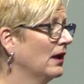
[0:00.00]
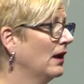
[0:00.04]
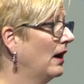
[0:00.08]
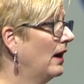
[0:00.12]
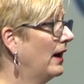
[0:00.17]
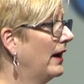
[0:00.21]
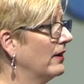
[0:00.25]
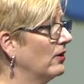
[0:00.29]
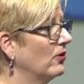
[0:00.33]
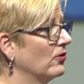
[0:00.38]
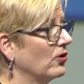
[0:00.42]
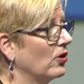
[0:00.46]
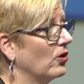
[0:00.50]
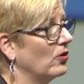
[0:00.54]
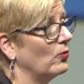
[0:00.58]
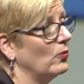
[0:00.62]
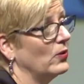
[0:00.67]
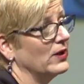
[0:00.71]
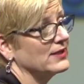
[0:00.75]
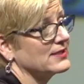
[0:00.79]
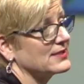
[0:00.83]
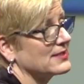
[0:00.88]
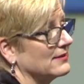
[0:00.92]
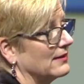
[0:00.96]
I don't know
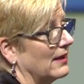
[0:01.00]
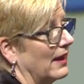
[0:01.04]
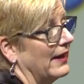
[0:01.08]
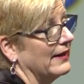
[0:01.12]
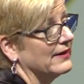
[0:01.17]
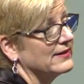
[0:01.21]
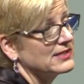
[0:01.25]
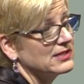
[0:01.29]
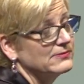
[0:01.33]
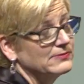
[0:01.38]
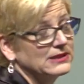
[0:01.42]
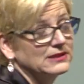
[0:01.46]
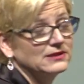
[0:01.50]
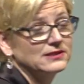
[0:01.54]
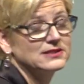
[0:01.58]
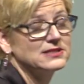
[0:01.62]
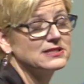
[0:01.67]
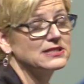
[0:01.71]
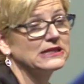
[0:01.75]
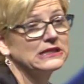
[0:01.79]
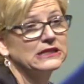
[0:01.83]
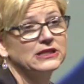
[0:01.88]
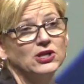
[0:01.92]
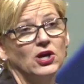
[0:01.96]
what it's like to be
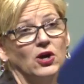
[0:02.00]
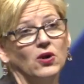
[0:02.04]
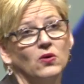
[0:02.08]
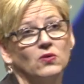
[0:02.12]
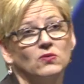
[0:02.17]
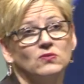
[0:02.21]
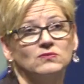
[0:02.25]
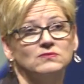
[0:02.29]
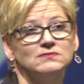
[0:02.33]
Latino.